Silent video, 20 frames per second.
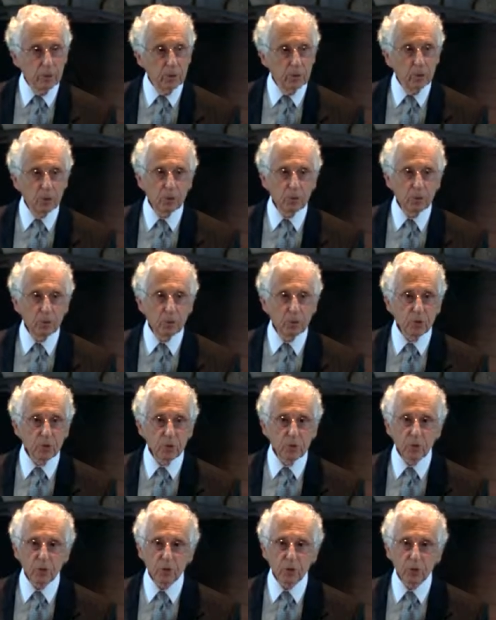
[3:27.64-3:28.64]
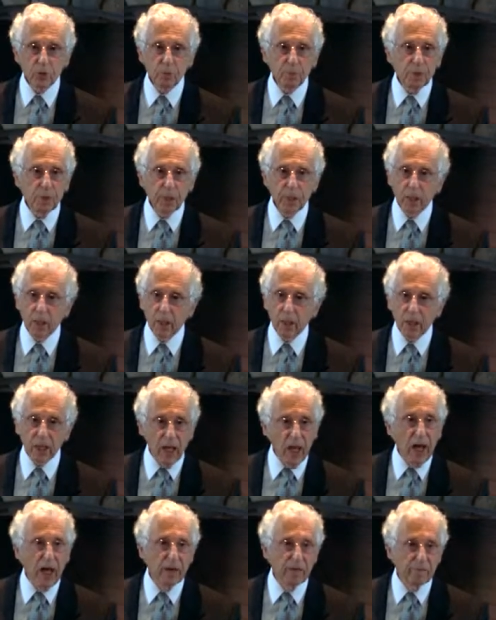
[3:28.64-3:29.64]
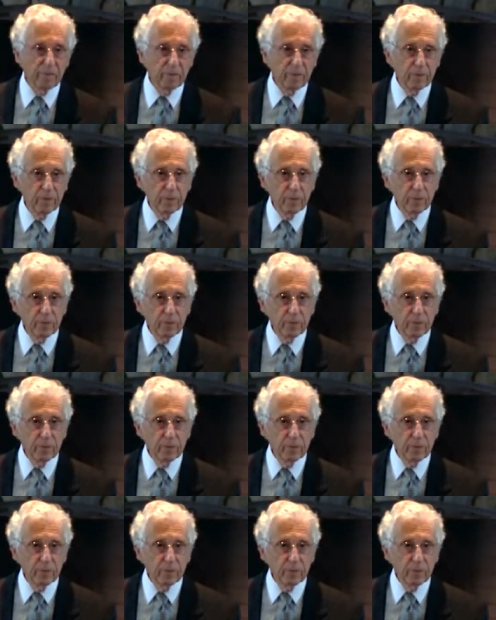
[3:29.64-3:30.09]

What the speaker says: You should be alive.